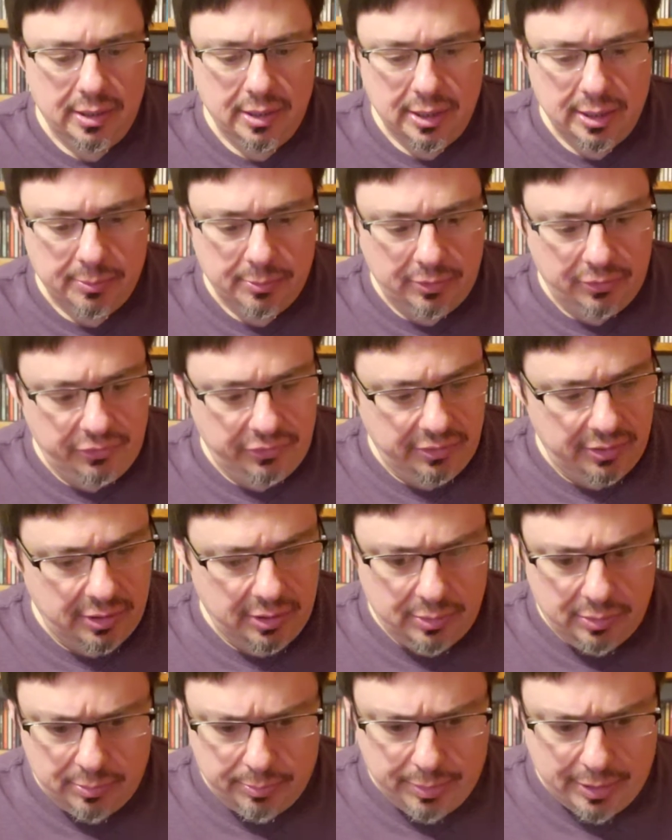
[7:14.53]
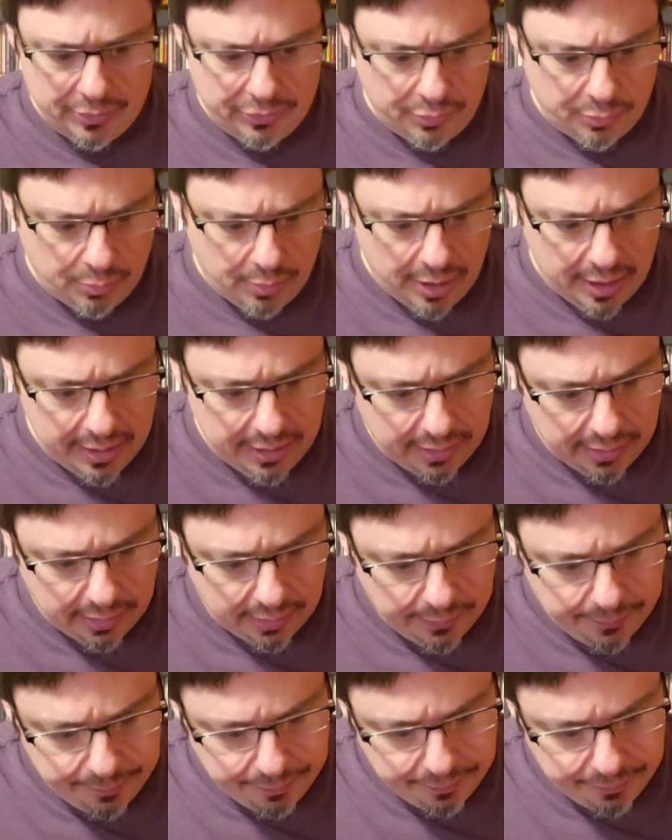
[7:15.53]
Let's see about the writing.